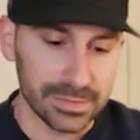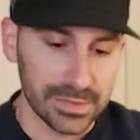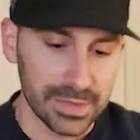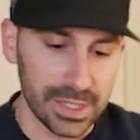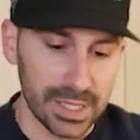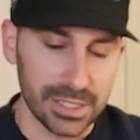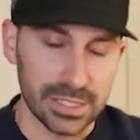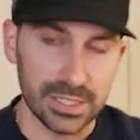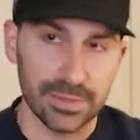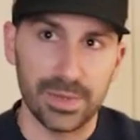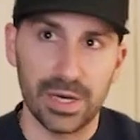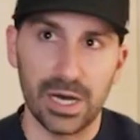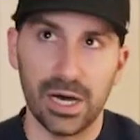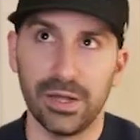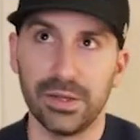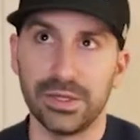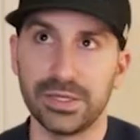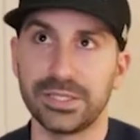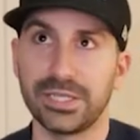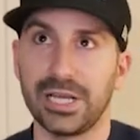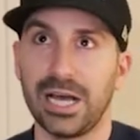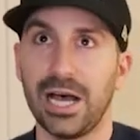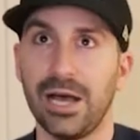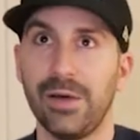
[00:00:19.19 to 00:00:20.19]
It's about
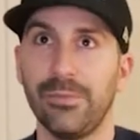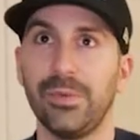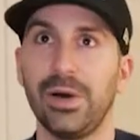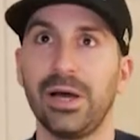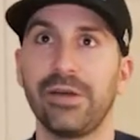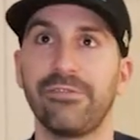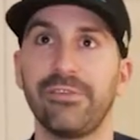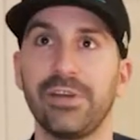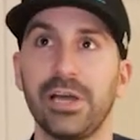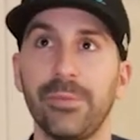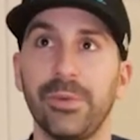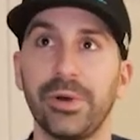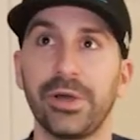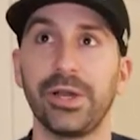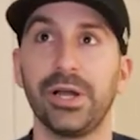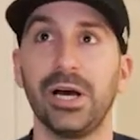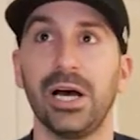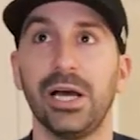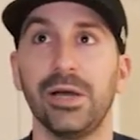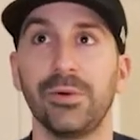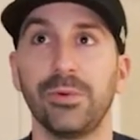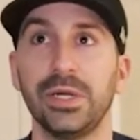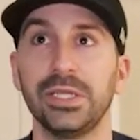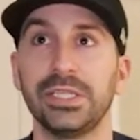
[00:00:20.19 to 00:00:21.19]
this time my family and
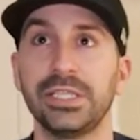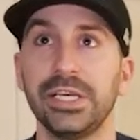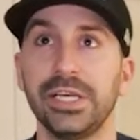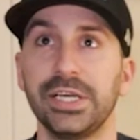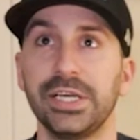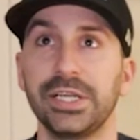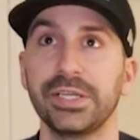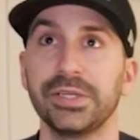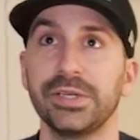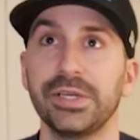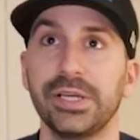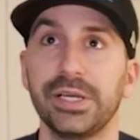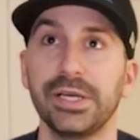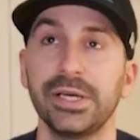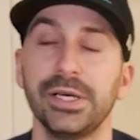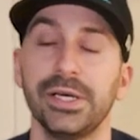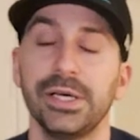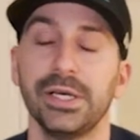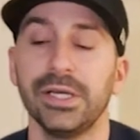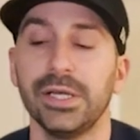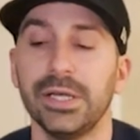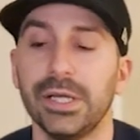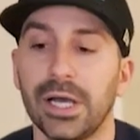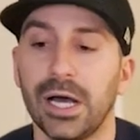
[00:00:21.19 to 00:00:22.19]
I went to Italy.
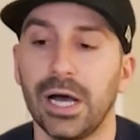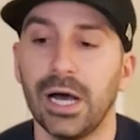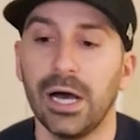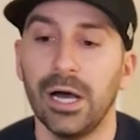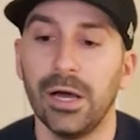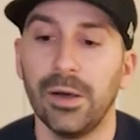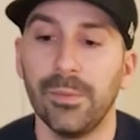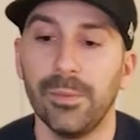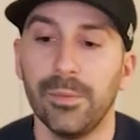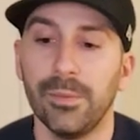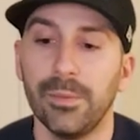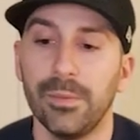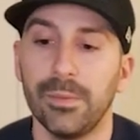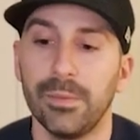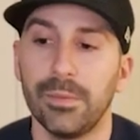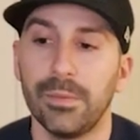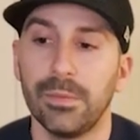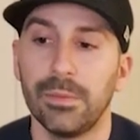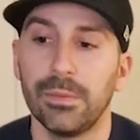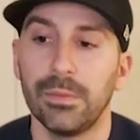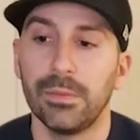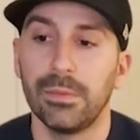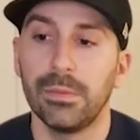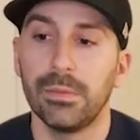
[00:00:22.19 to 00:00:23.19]
I'm
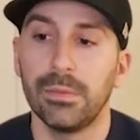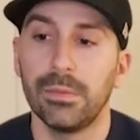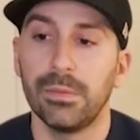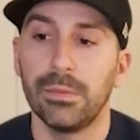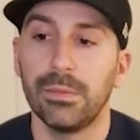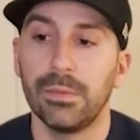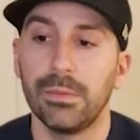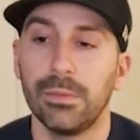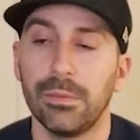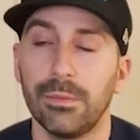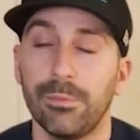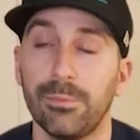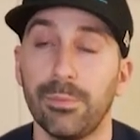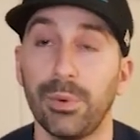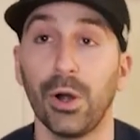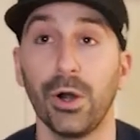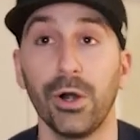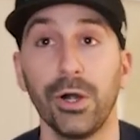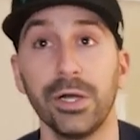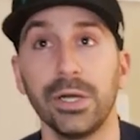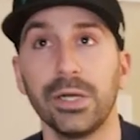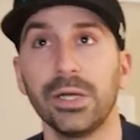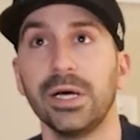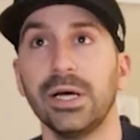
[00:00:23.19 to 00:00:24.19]

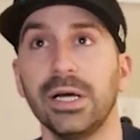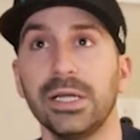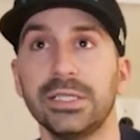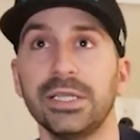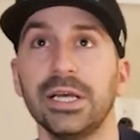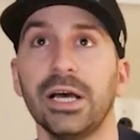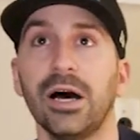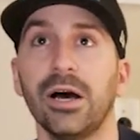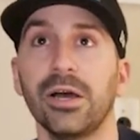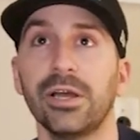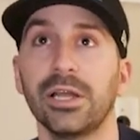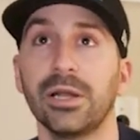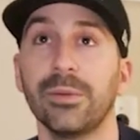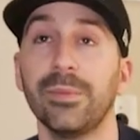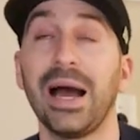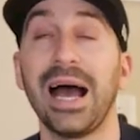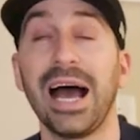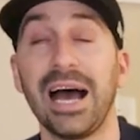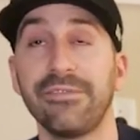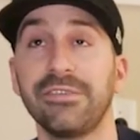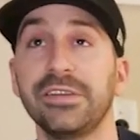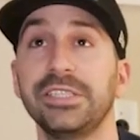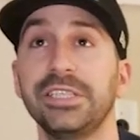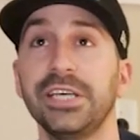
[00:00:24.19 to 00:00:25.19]
part Italian, I'm
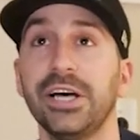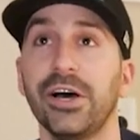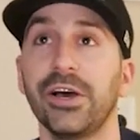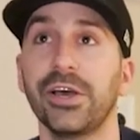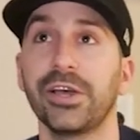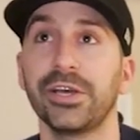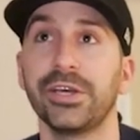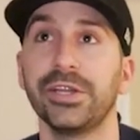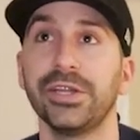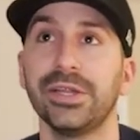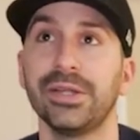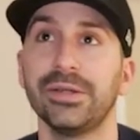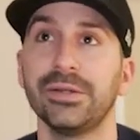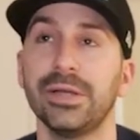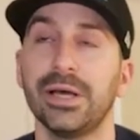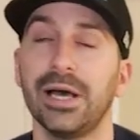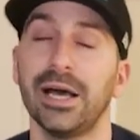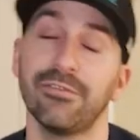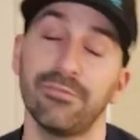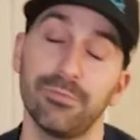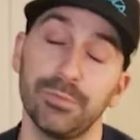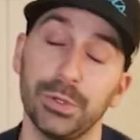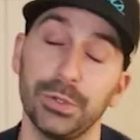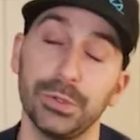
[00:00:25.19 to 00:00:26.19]
half Italian,
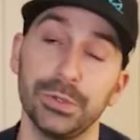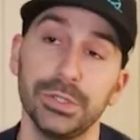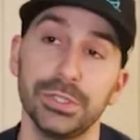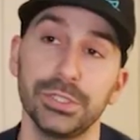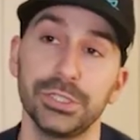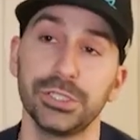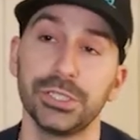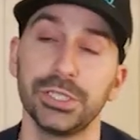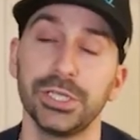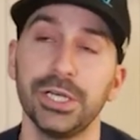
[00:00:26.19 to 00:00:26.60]
half Polish.